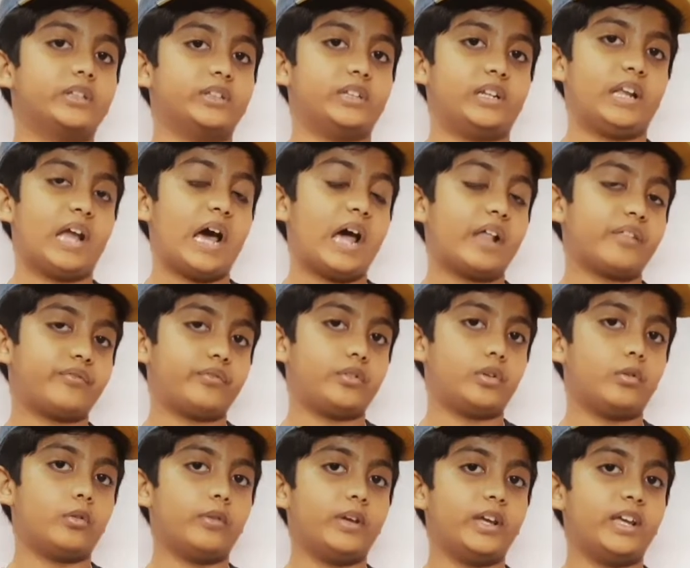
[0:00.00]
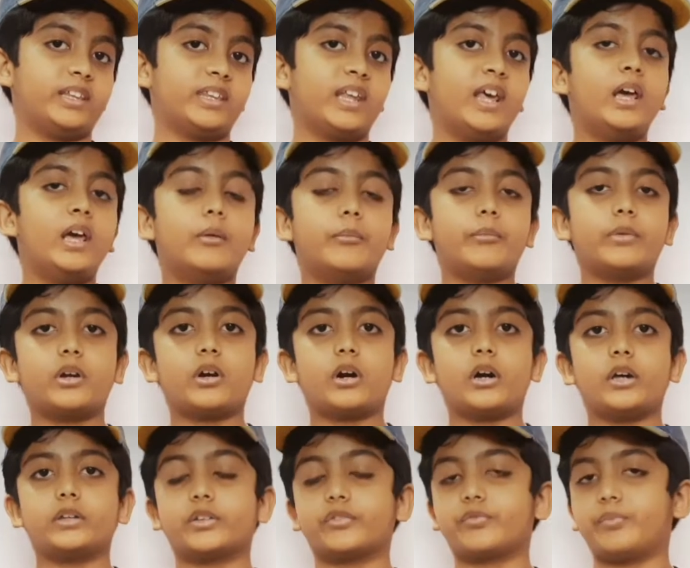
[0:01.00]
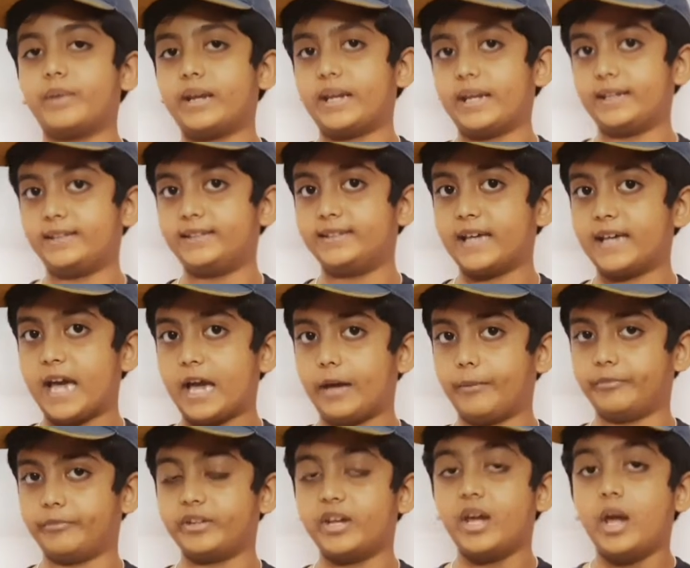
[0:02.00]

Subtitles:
in the last few weeks because of my exams,